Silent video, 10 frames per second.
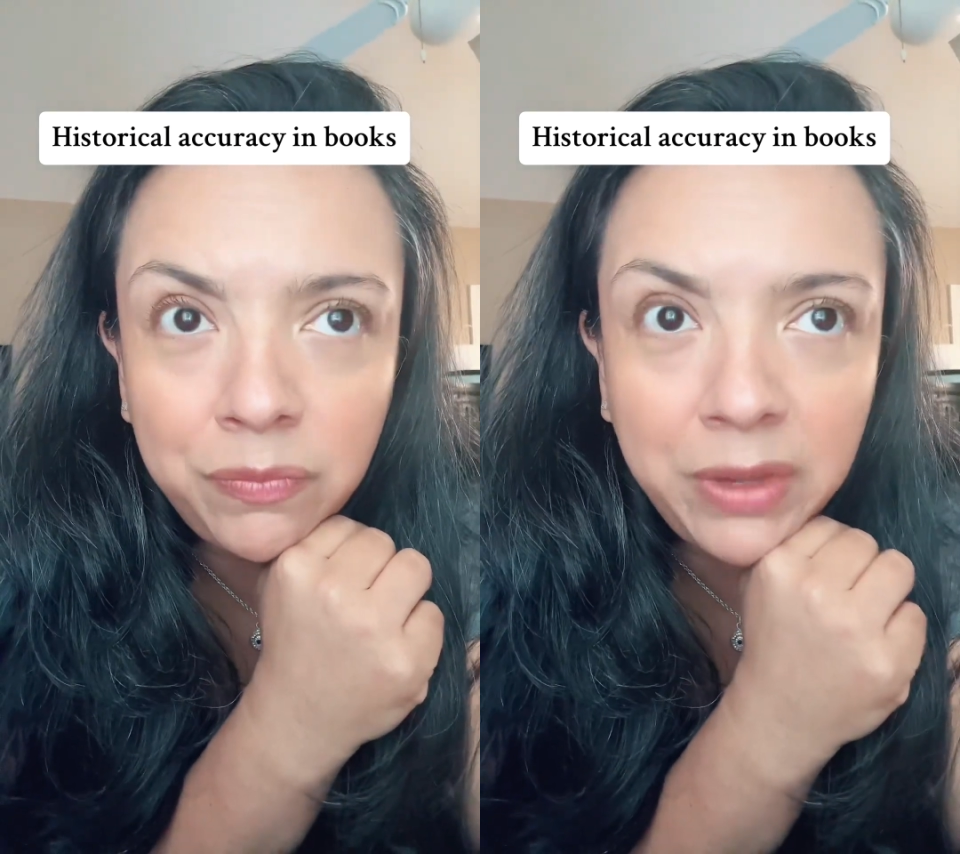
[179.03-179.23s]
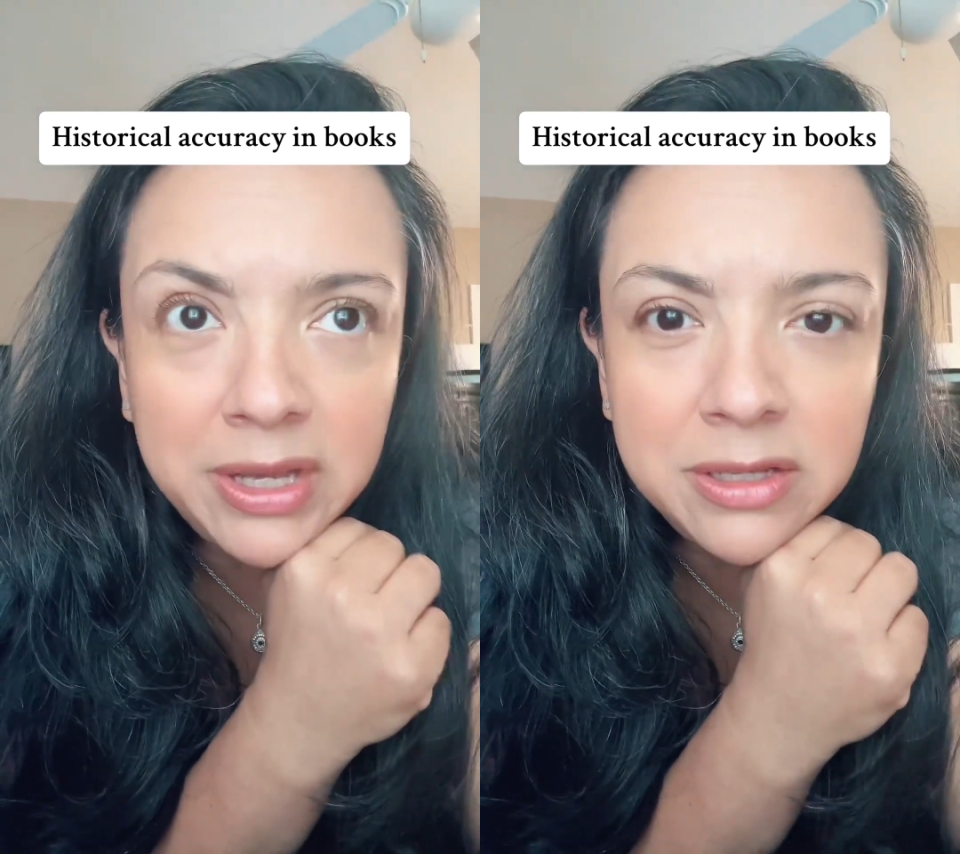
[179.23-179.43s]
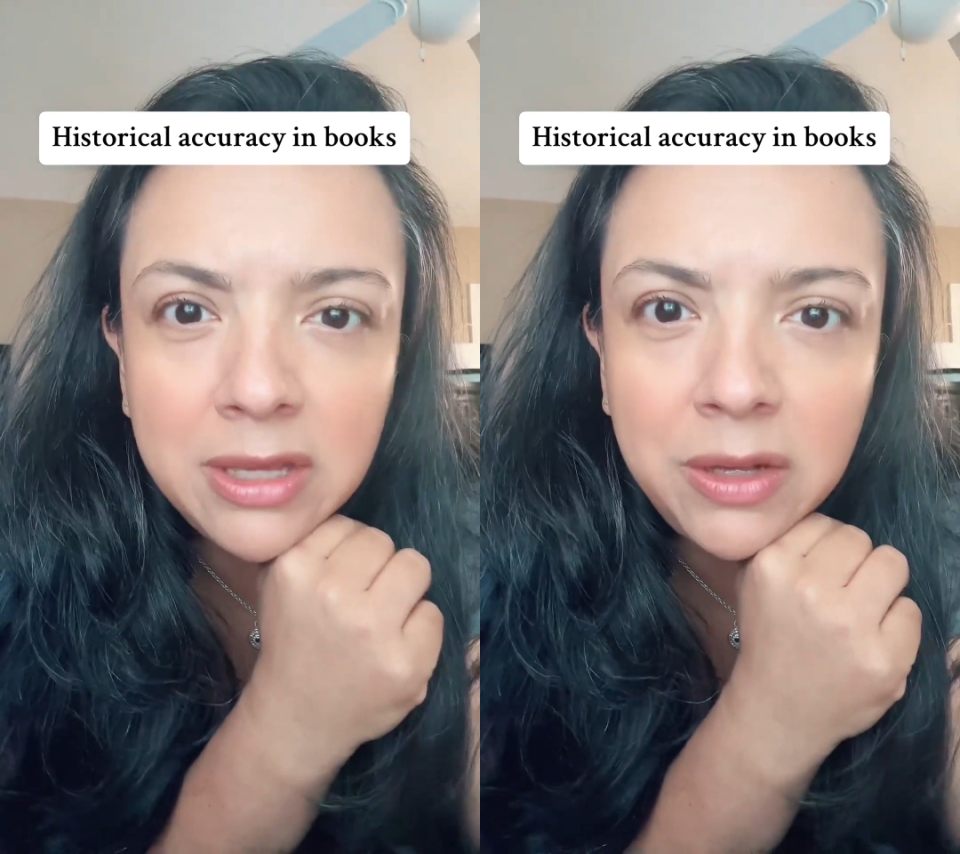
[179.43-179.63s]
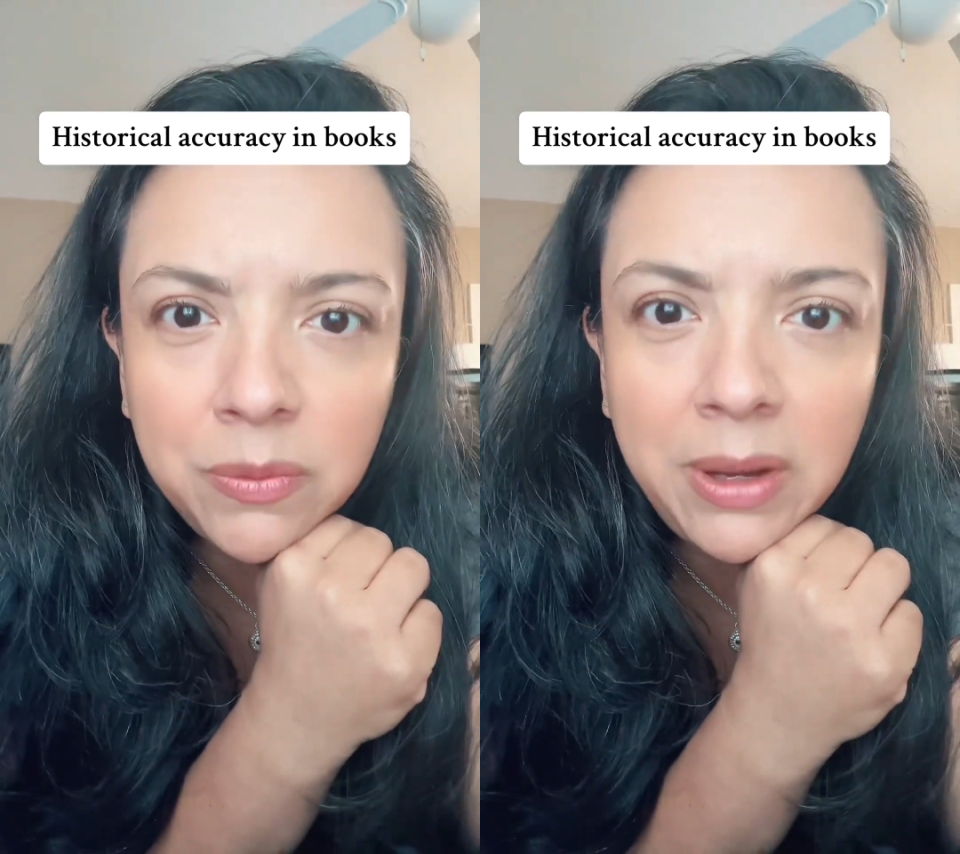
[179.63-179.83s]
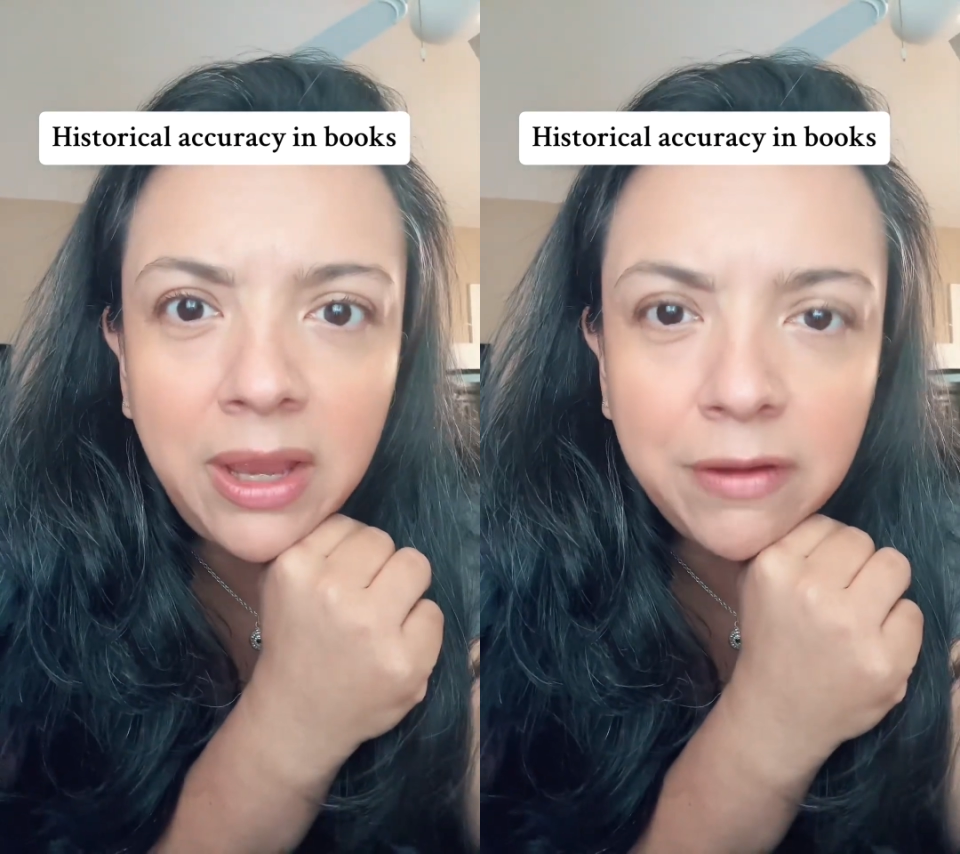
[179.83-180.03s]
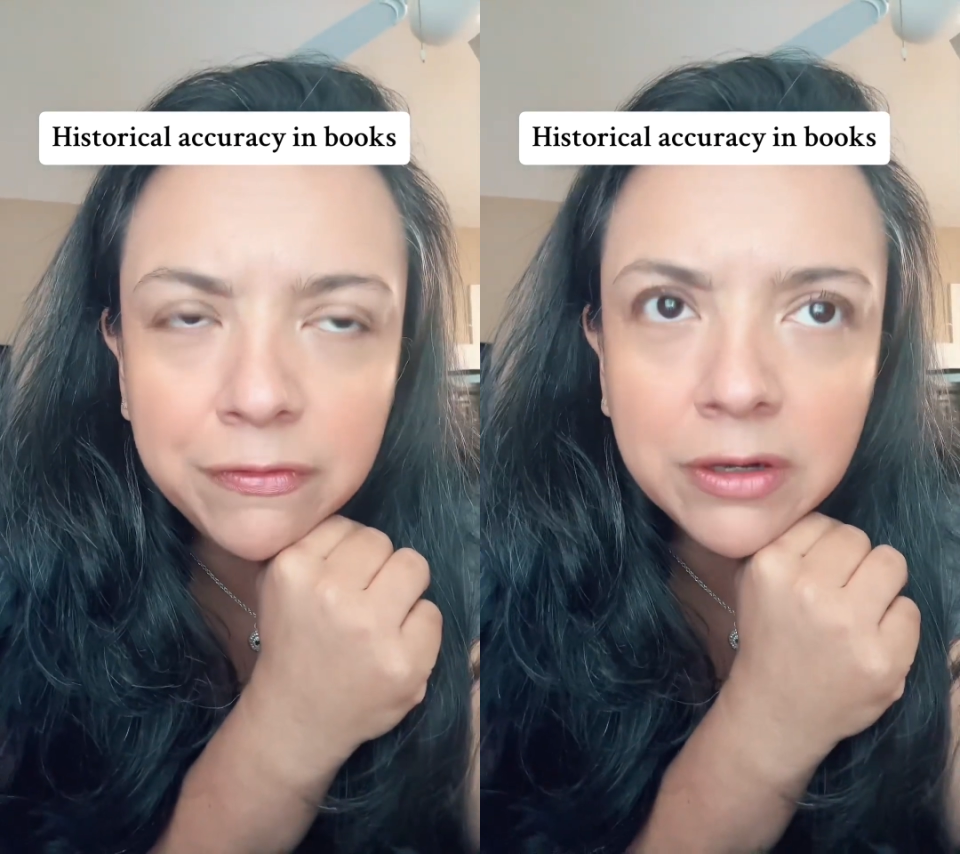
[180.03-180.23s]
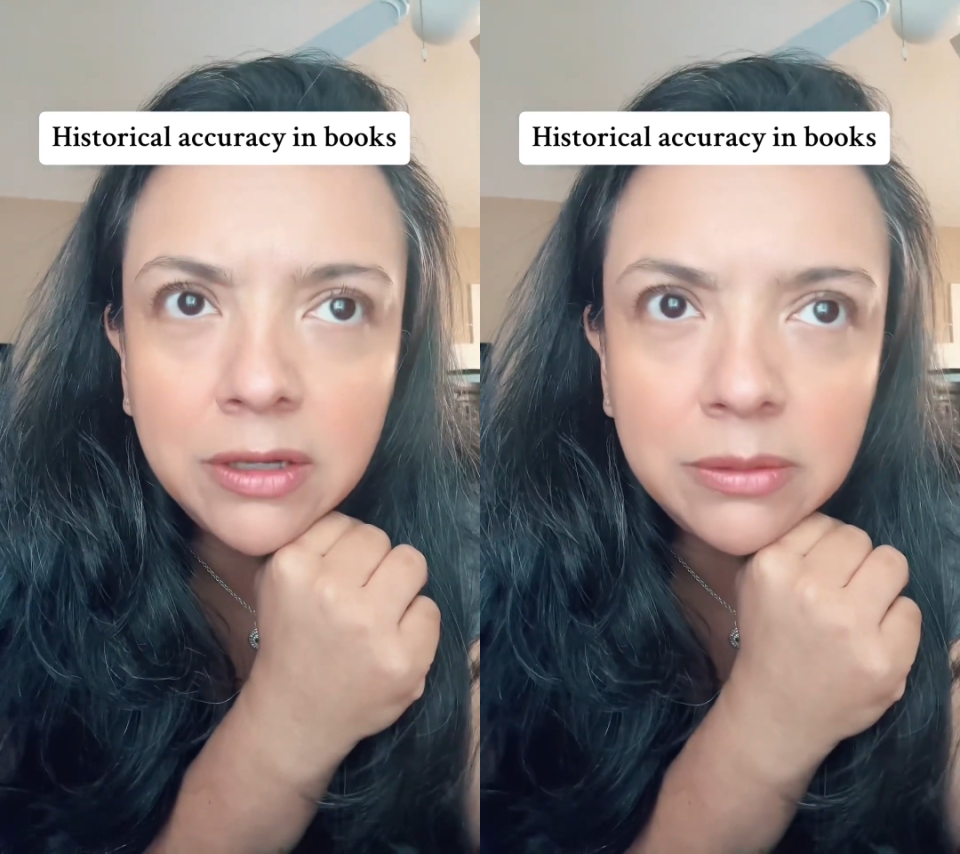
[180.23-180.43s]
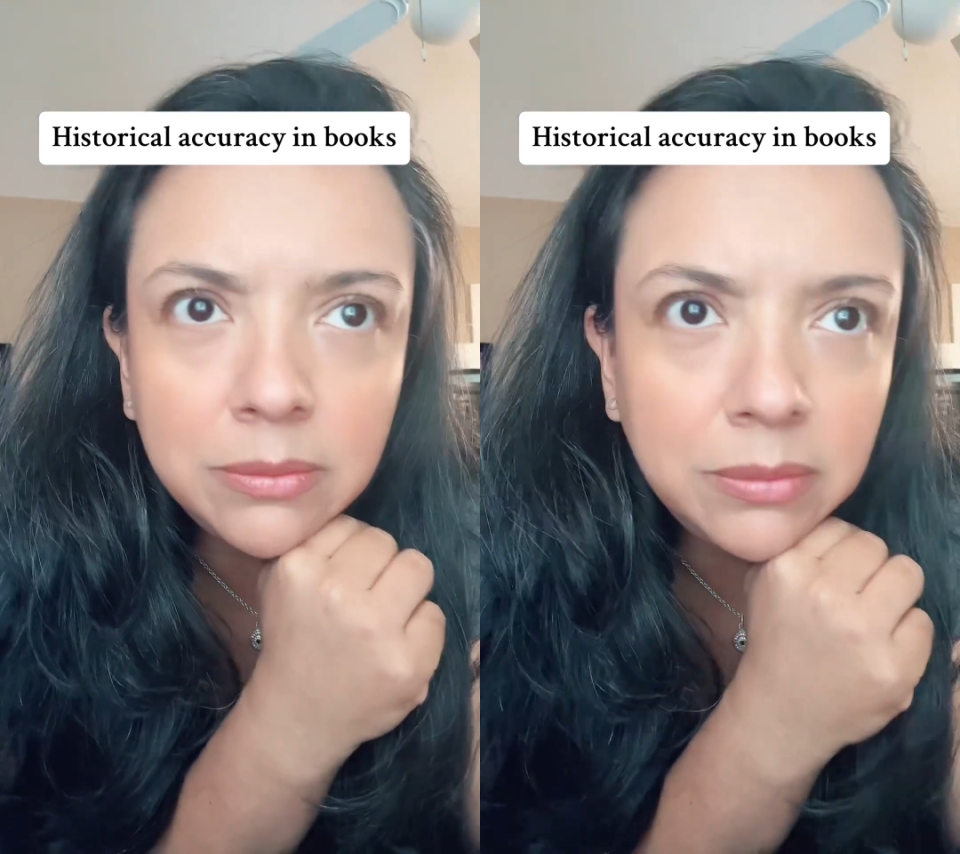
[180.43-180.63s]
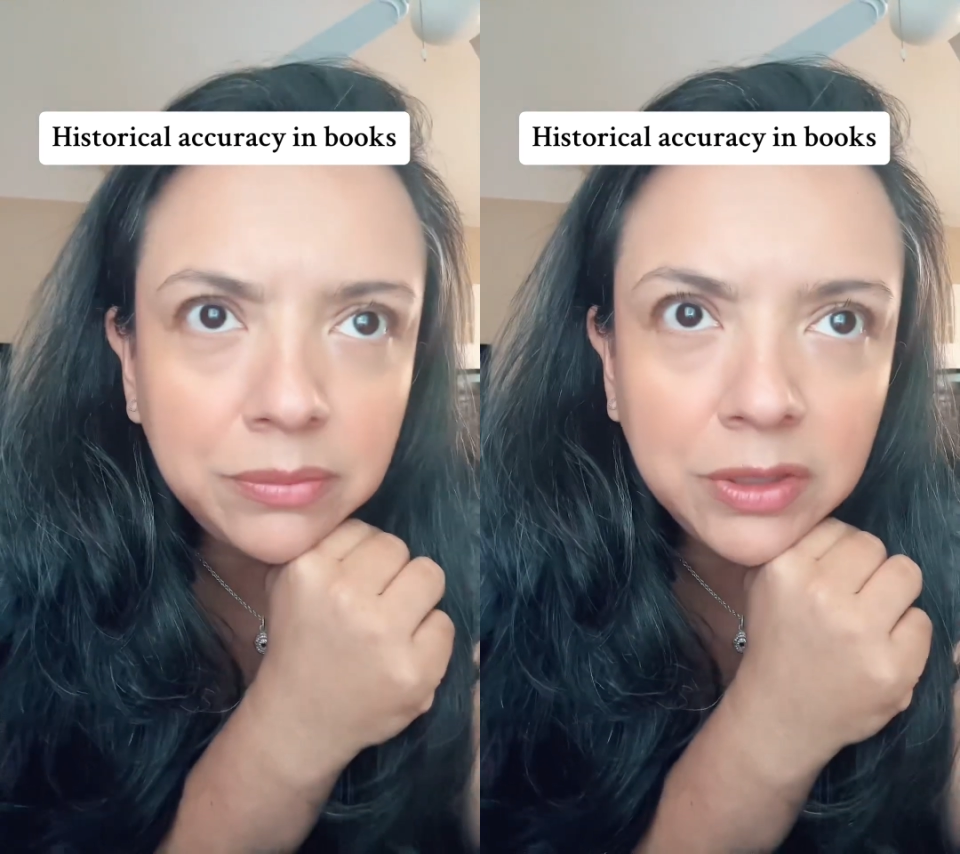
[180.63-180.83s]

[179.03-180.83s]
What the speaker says: I stayed away from,